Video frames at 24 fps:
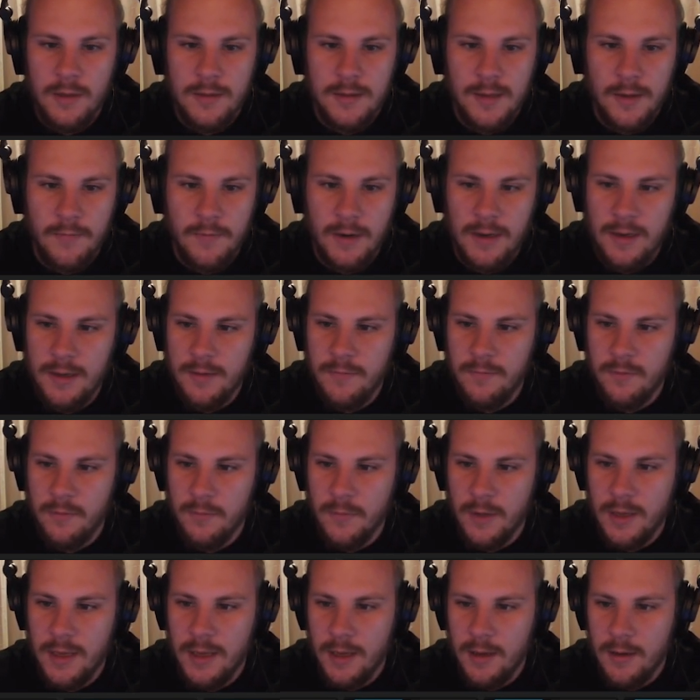directly
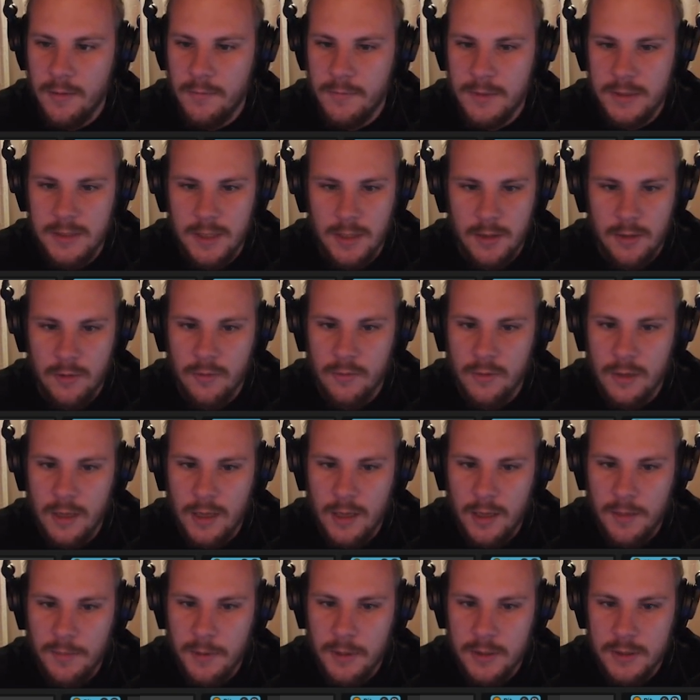from the kick, which I don't
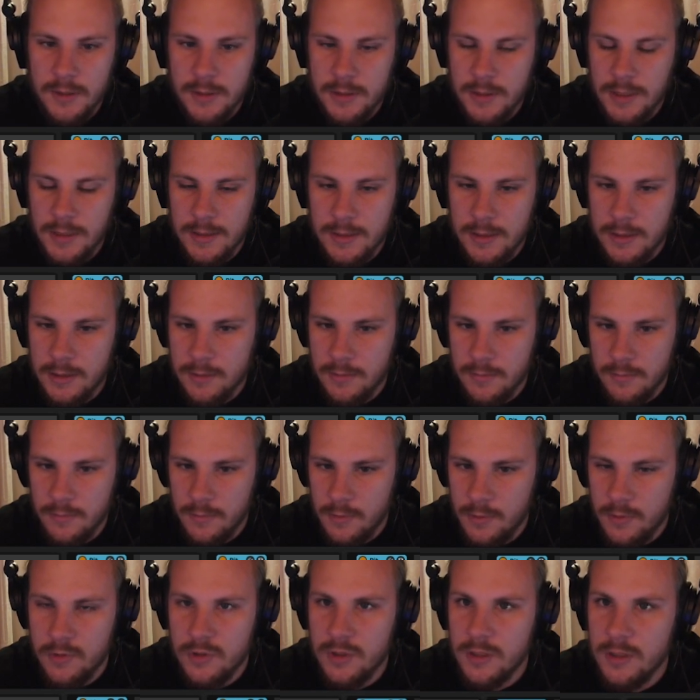like because that's
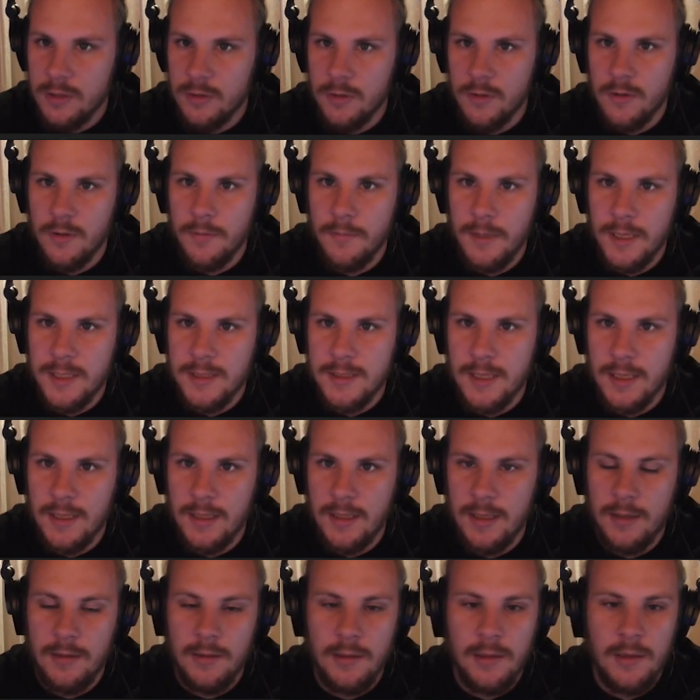usually not the best
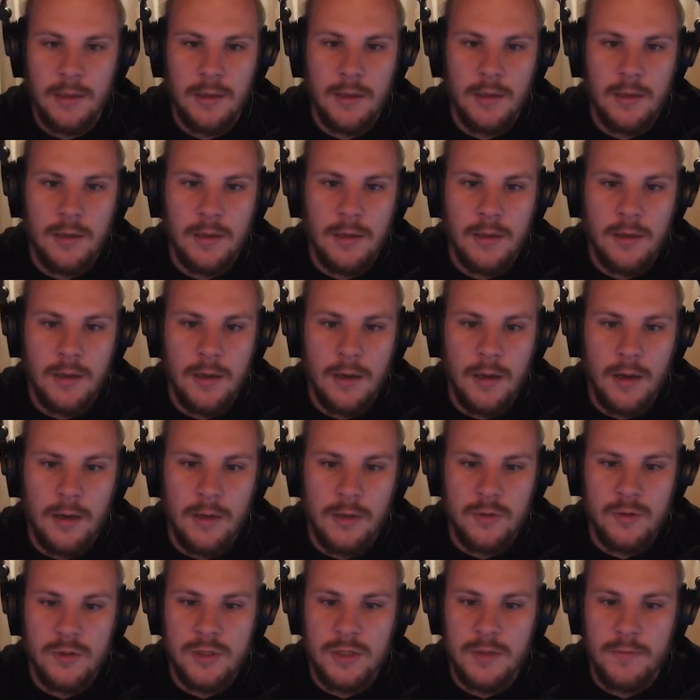idea.
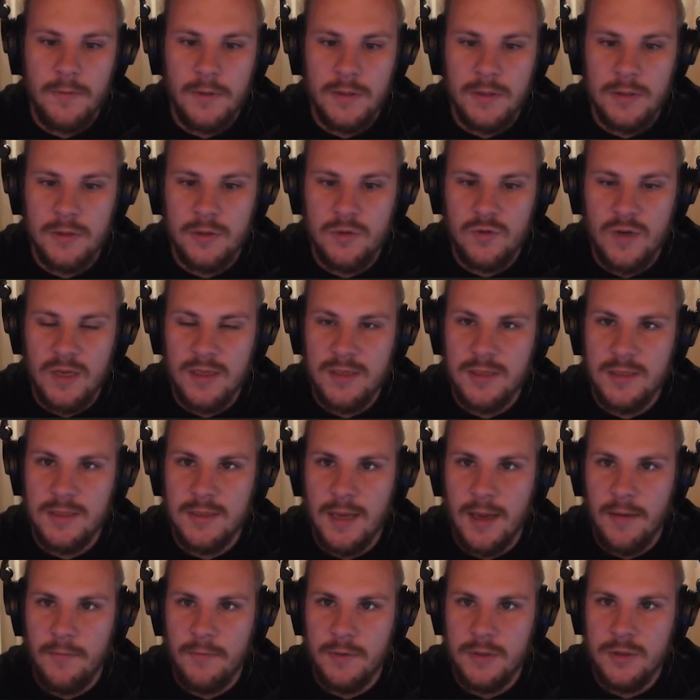You usually want the transient
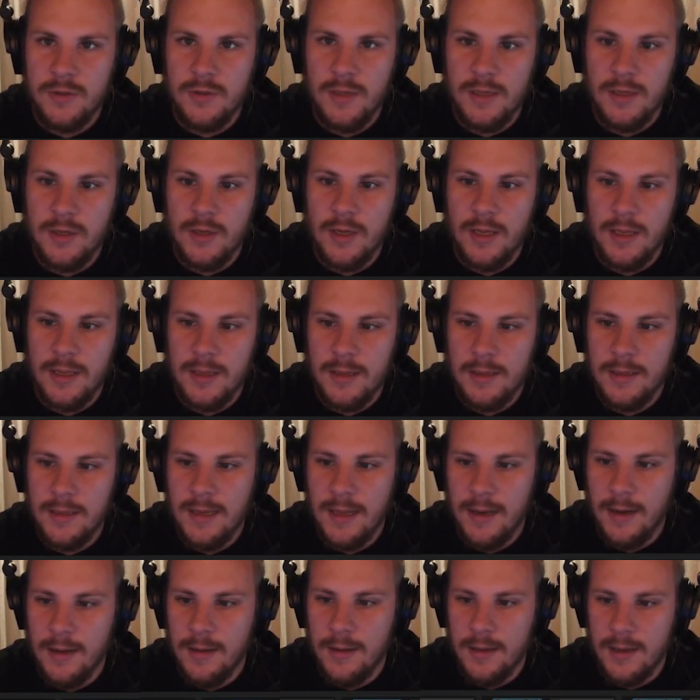heavy so that you can
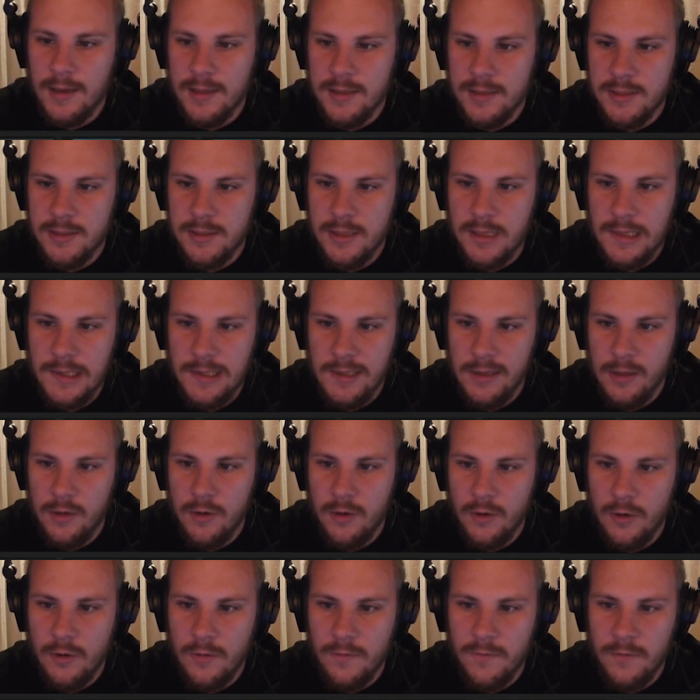get a nice clean
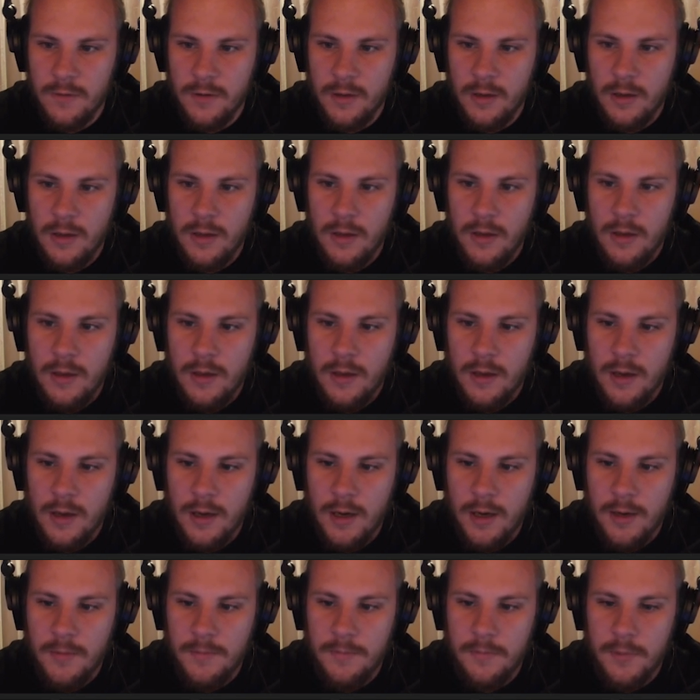curve.
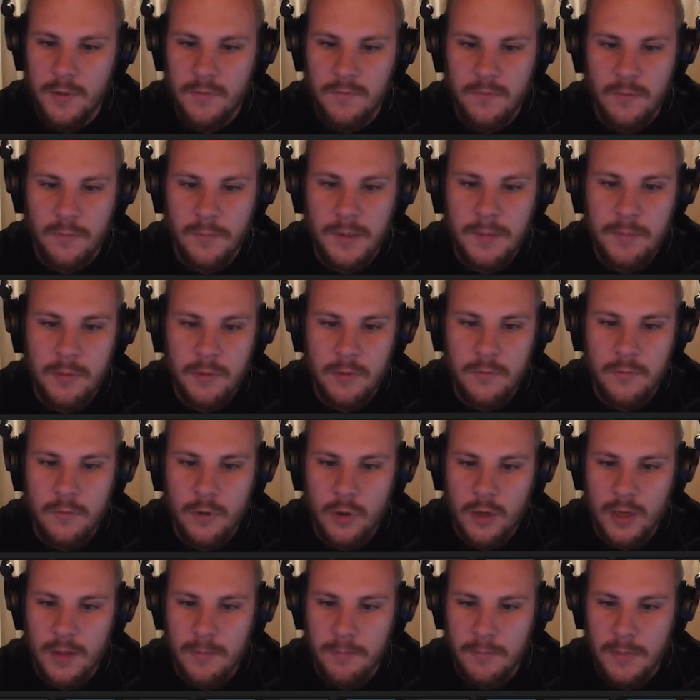But for people who
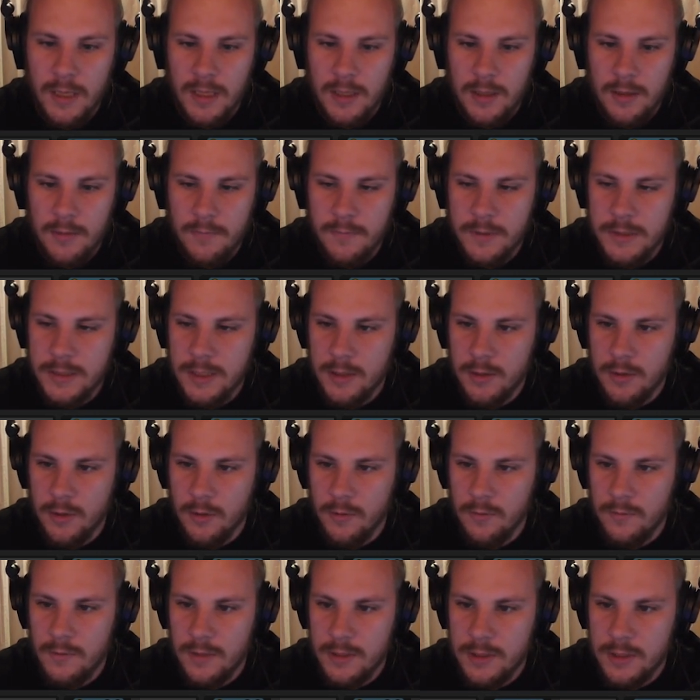work in MIDI, which I
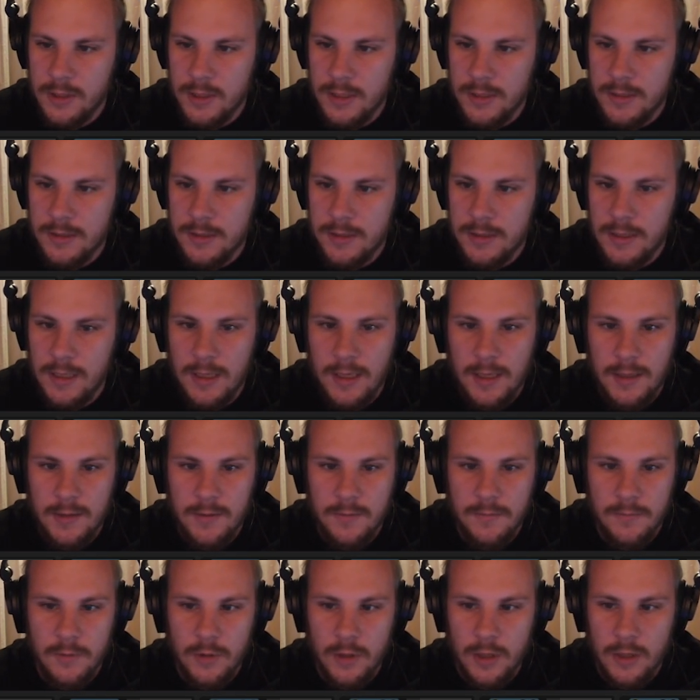don't, as you can see, I like
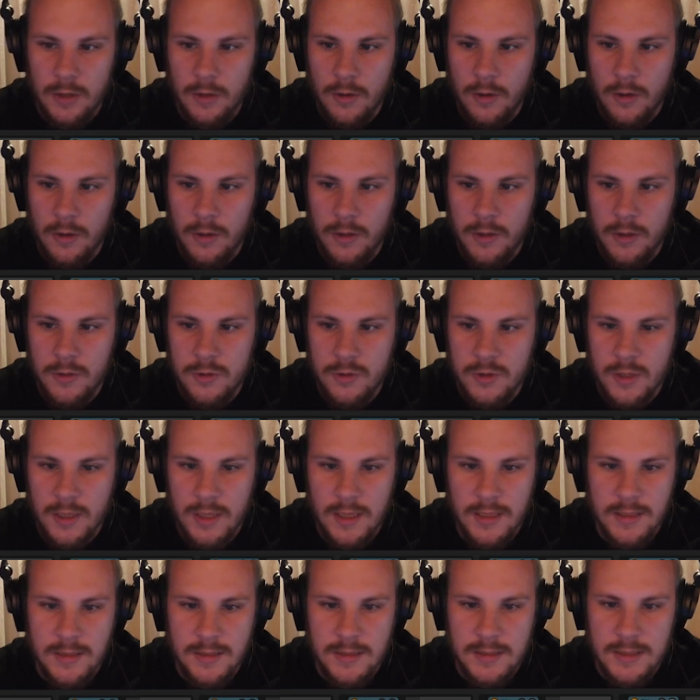to work in audio so I
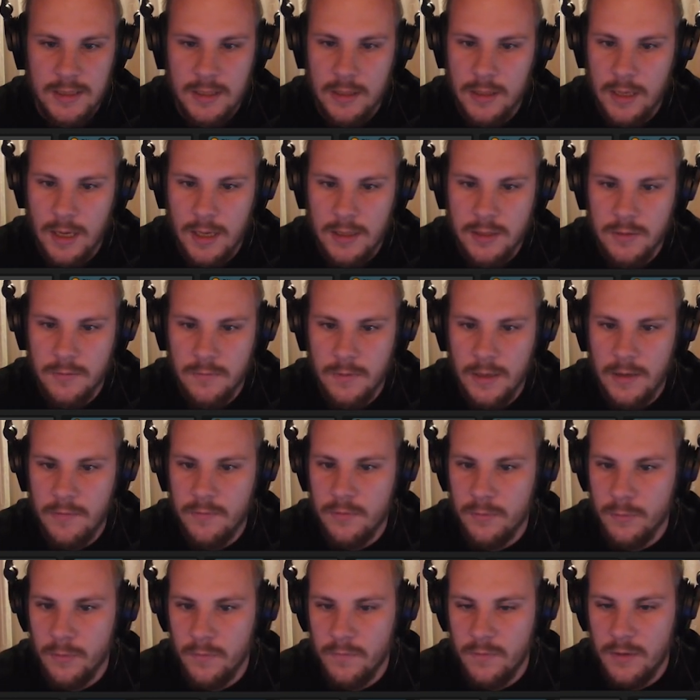can see the actual
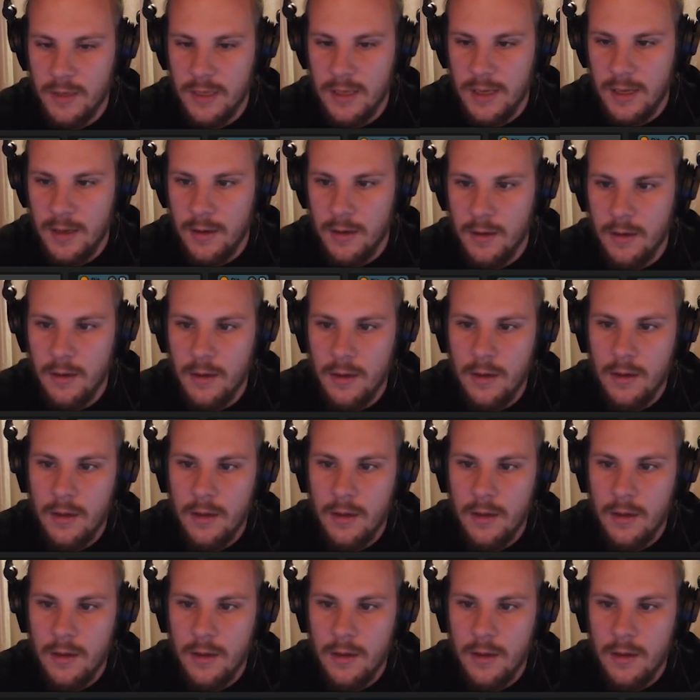waveform of the kick,